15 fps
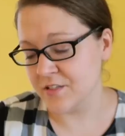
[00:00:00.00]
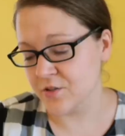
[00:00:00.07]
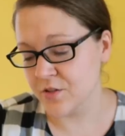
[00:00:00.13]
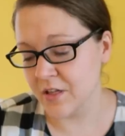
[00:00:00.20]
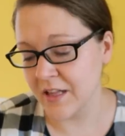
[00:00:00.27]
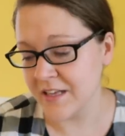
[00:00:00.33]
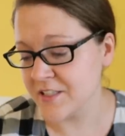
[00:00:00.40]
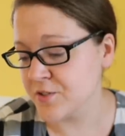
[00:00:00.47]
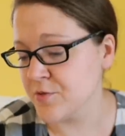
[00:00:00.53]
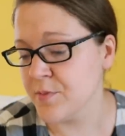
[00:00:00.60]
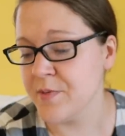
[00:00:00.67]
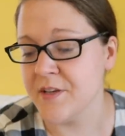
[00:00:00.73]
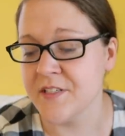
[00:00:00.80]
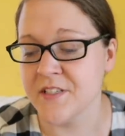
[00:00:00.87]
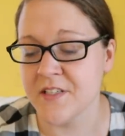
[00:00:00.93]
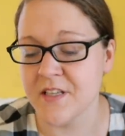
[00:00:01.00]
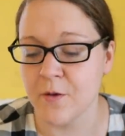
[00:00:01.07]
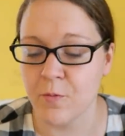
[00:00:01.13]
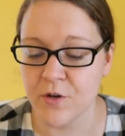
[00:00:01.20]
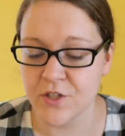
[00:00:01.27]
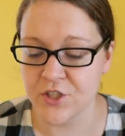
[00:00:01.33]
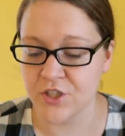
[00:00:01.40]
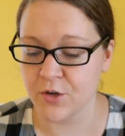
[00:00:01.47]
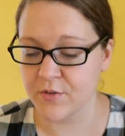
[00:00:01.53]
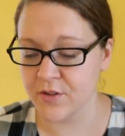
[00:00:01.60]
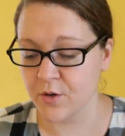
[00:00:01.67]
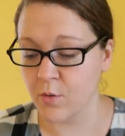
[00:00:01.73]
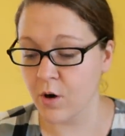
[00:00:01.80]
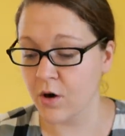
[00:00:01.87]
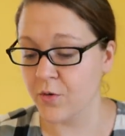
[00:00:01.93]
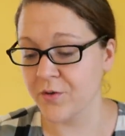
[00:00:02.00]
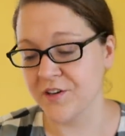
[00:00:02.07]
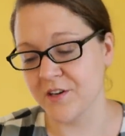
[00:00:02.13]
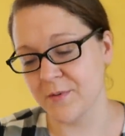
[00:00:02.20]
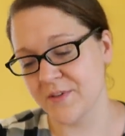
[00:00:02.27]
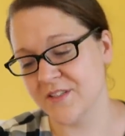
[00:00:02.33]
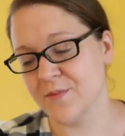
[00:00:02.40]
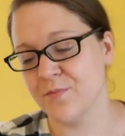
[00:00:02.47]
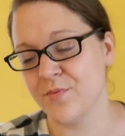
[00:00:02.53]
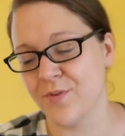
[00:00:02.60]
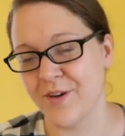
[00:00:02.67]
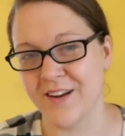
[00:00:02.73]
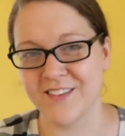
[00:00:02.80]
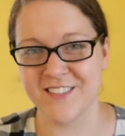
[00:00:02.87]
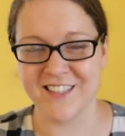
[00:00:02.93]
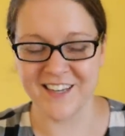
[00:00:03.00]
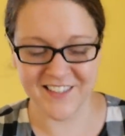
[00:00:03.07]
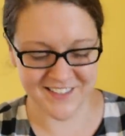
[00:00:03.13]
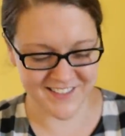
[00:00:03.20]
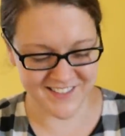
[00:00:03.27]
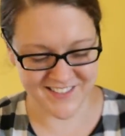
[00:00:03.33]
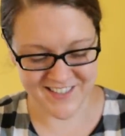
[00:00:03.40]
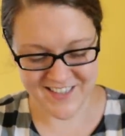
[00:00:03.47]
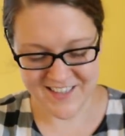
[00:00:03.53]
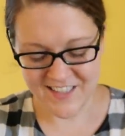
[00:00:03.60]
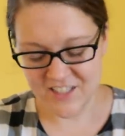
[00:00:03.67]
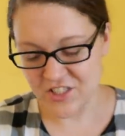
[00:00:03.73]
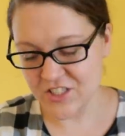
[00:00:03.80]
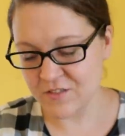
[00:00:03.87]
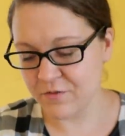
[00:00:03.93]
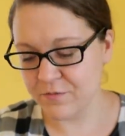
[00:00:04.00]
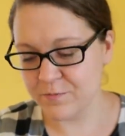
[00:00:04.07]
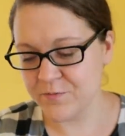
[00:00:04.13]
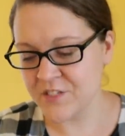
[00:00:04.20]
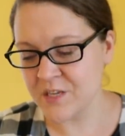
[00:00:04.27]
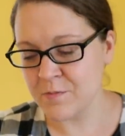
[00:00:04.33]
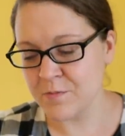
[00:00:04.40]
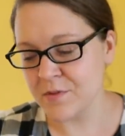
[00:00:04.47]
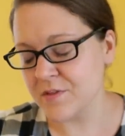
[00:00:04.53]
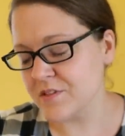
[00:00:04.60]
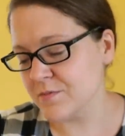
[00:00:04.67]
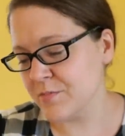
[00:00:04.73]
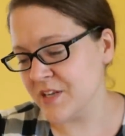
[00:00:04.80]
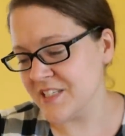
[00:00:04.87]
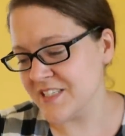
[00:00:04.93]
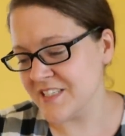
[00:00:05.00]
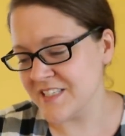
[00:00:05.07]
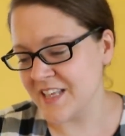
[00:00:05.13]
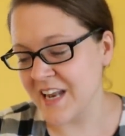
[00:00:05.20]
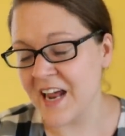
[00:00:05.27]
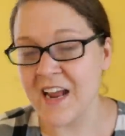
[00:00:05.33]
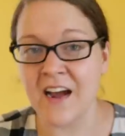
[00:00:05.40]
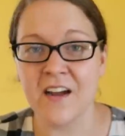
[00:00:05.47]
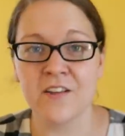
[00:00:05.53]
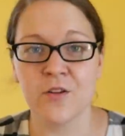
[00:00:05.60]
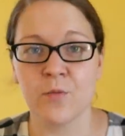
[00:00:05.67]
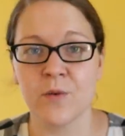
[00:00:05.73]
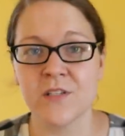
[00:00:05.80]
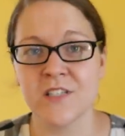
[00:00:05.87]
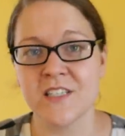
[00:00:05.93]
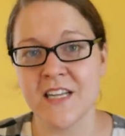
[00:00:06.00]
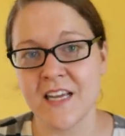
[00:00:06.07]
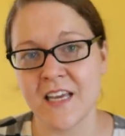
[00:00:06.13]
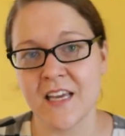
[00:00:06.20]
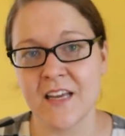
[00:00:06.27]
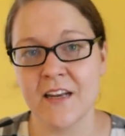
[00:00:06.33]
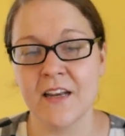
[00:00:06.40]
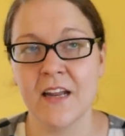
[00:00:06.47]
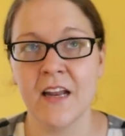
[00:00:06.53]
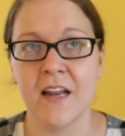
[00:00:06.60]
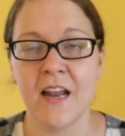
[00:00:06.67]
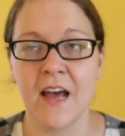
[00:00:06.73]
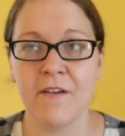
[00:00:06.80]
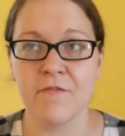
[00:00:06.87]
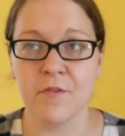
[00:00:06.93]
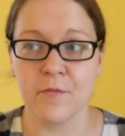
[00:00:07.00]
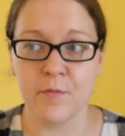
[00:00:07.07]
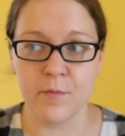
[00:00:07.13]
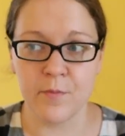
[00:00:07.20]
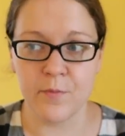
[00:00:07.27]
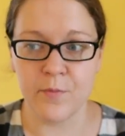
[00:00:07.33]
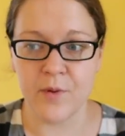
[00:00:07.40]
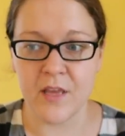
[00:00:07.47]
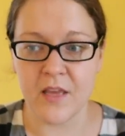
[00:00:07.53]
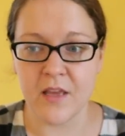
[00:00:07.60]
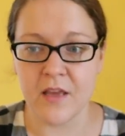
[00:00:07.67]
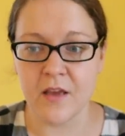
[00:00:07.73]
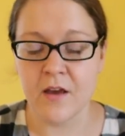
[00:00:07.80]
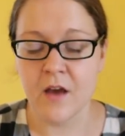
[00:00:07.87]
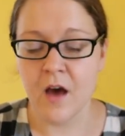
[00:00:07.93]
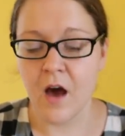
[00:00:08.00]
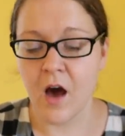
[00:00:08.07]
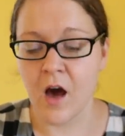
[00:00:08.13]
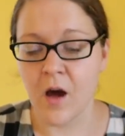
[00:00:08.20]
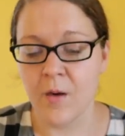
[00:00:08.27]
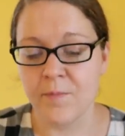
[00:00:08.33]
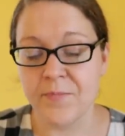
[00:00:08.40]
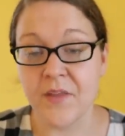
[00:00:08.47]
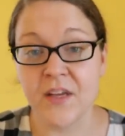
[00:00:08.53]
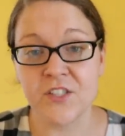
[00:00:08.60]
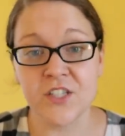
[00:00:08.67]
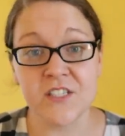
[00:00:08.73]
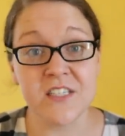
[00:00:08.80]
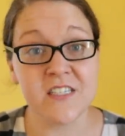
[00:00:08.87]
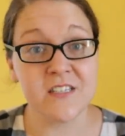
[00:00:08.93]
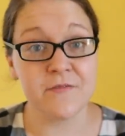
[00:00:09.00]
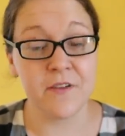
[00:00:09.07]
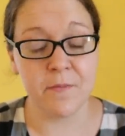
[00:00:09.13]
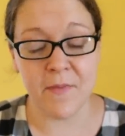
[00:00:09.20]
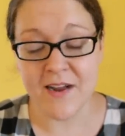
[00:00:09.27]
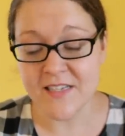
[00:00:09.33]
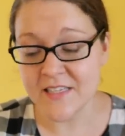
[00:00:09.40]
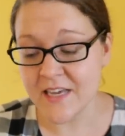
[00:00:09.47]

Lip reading: And so the last three pieces I want to share with you are going to be some projects, just some pieces that I either want to take in and have them be adjusted to fit my